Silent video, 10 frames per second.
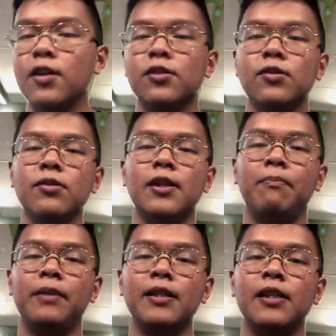So
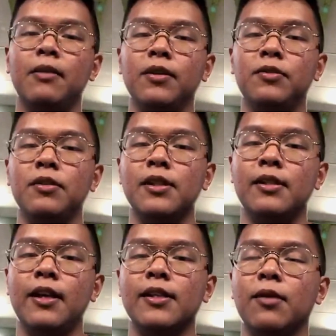something similar to this
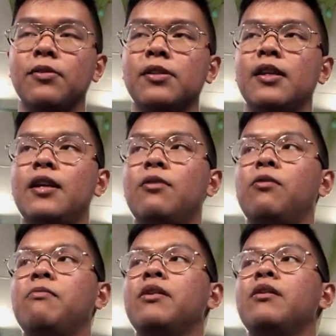taste, I would say,
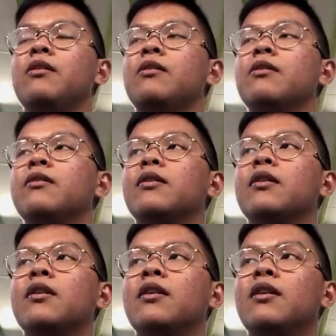would be
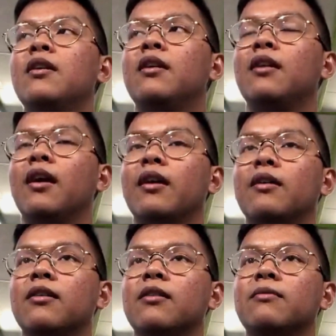like
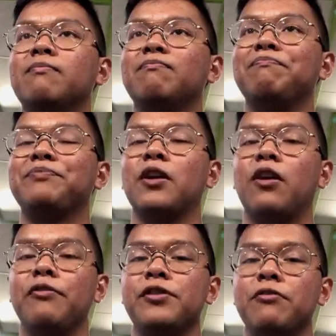
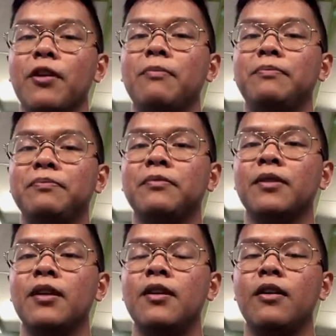cough syrup.
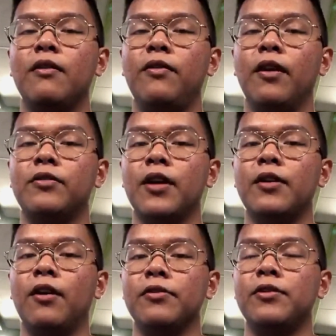If you have tried
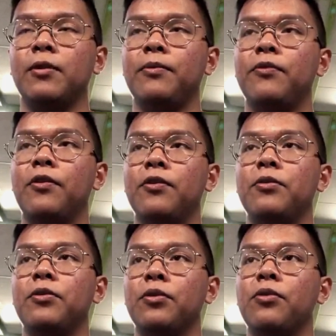cough syrup before, you
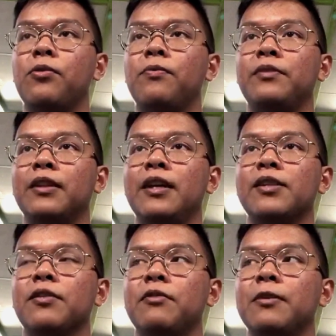would know the
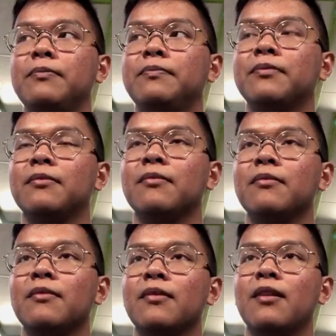taste of it.
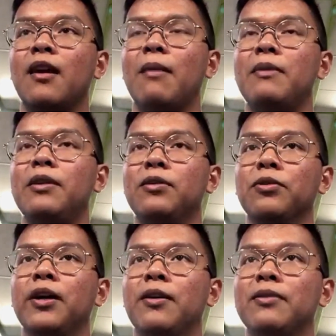I mean, no
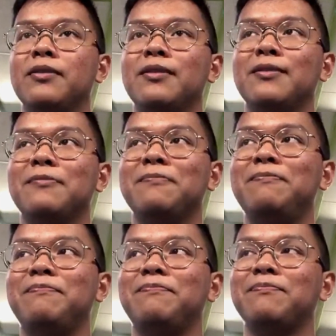doubt,
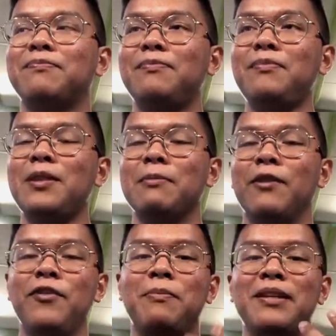it may
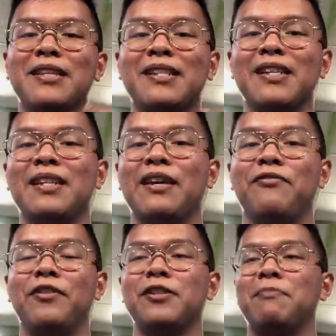feel a bit disgusting at
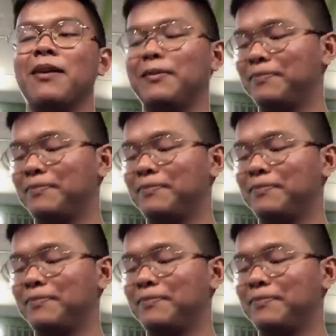first, but